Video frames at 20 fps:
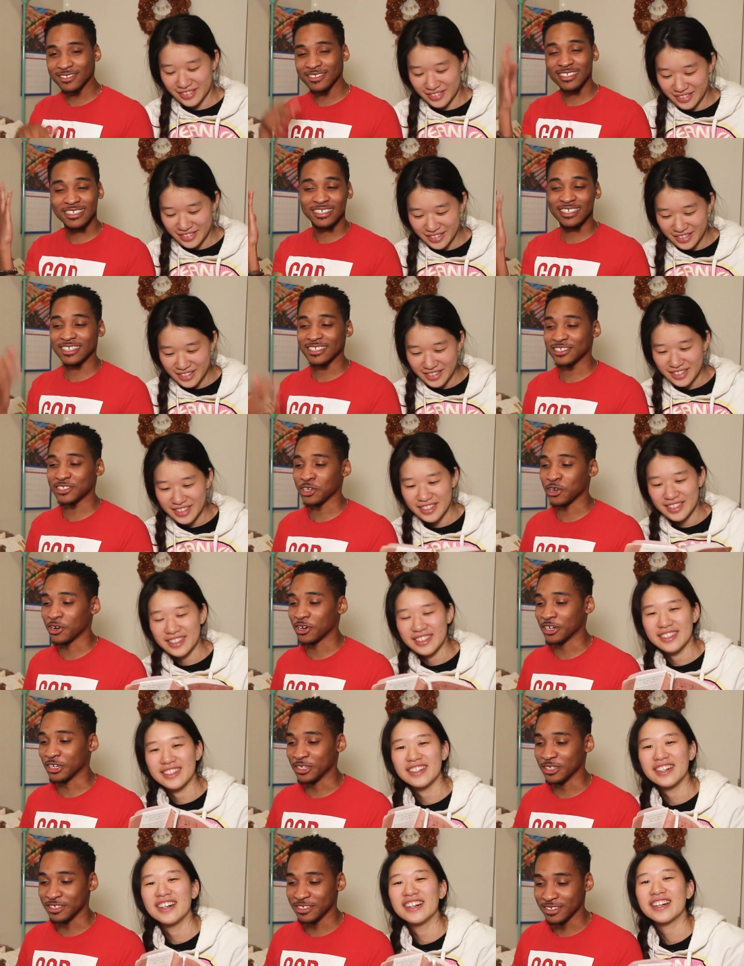Speaker 1: Let's get
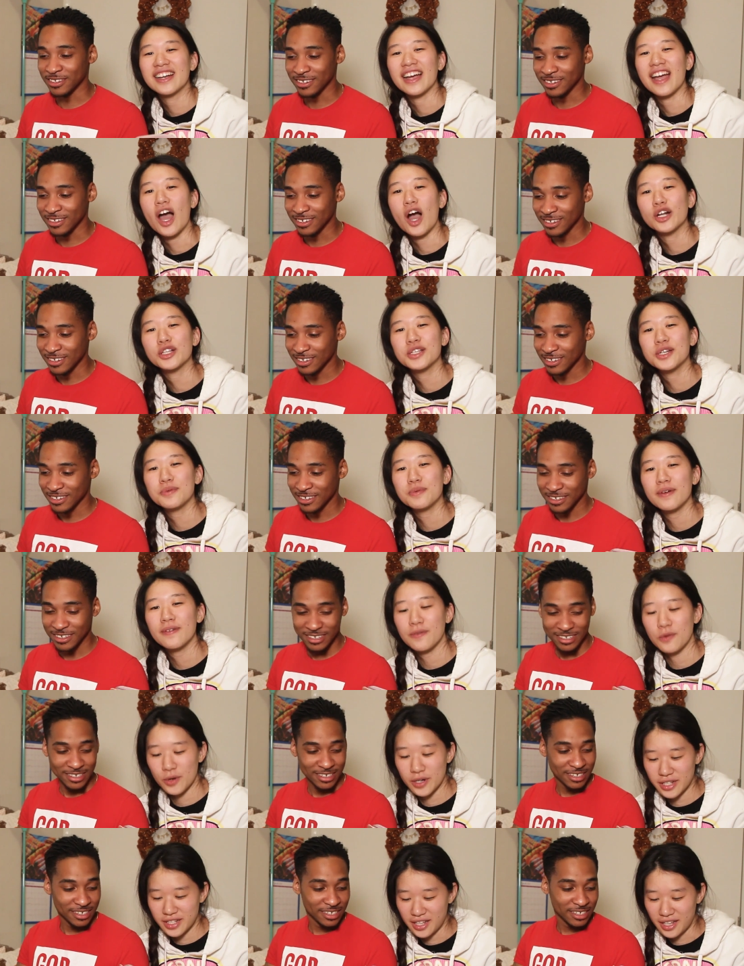started.
Speaker 2: Okay, October
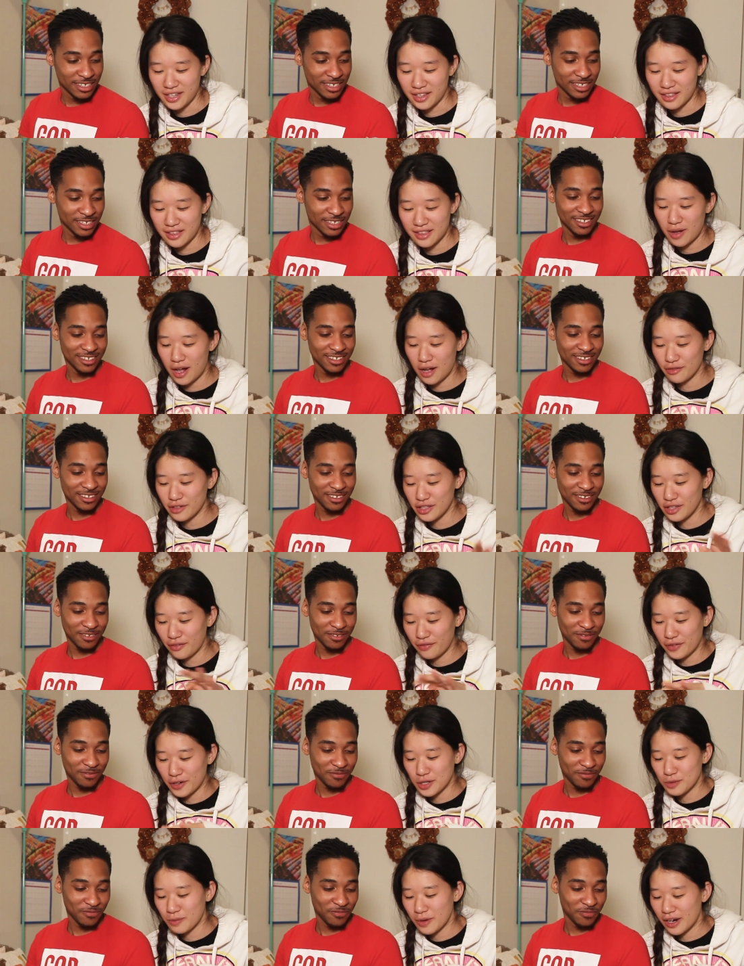14th. I'll read the
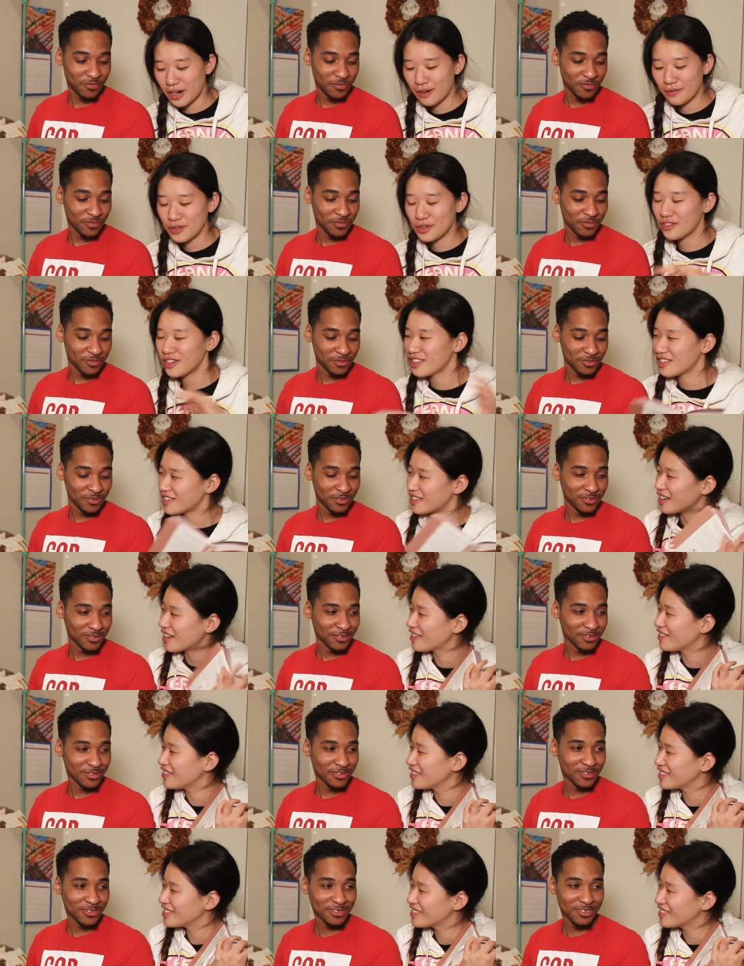first paragraph, you read the
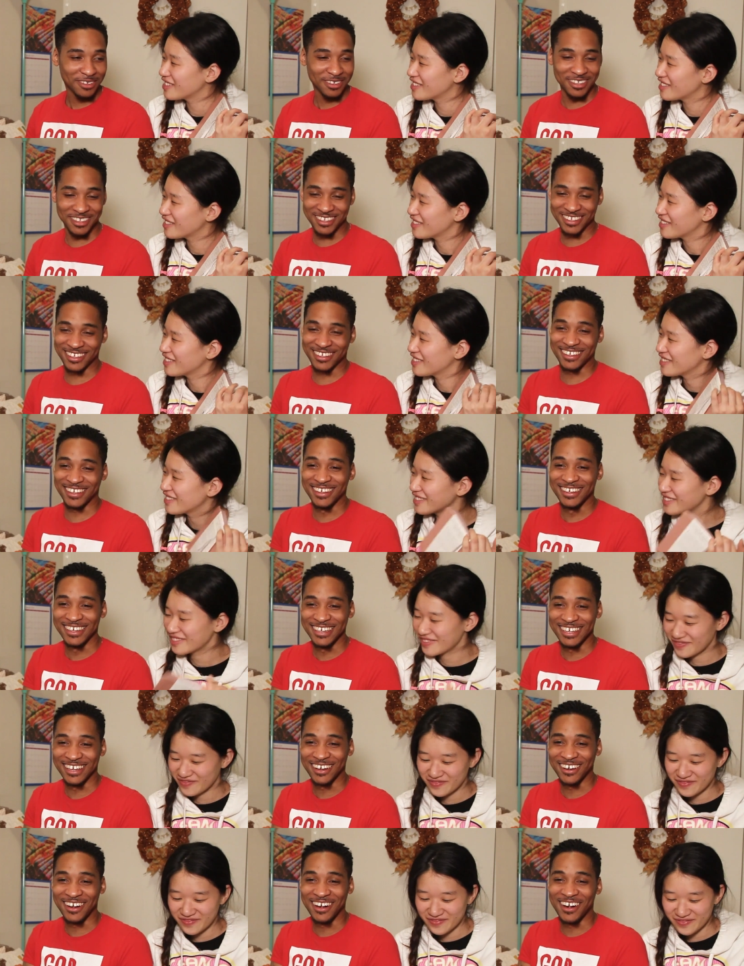second one.
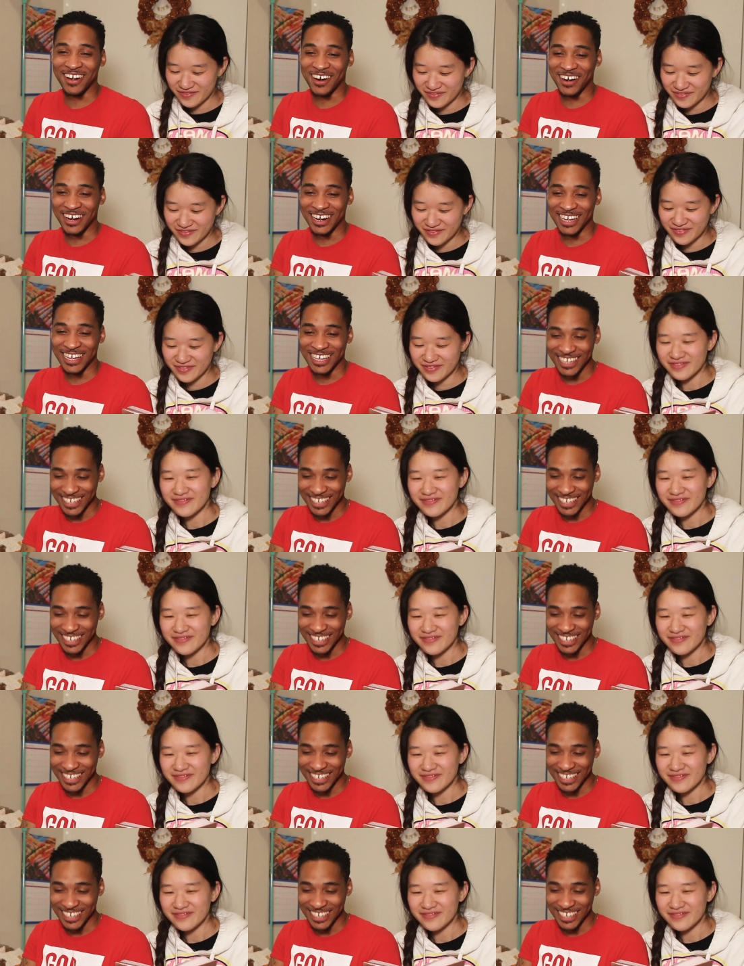Yeah, all right.